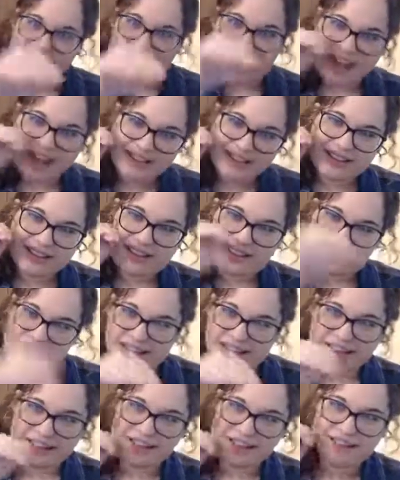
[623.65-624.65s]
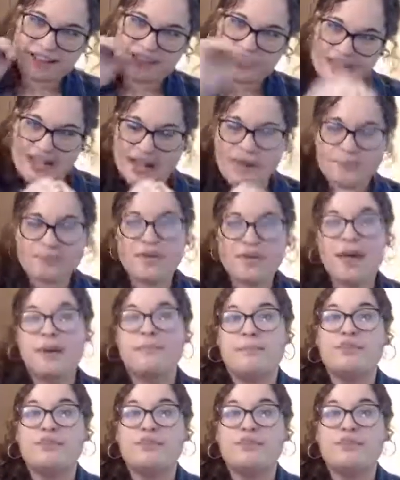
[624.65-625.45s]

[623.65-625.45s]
That, that, that.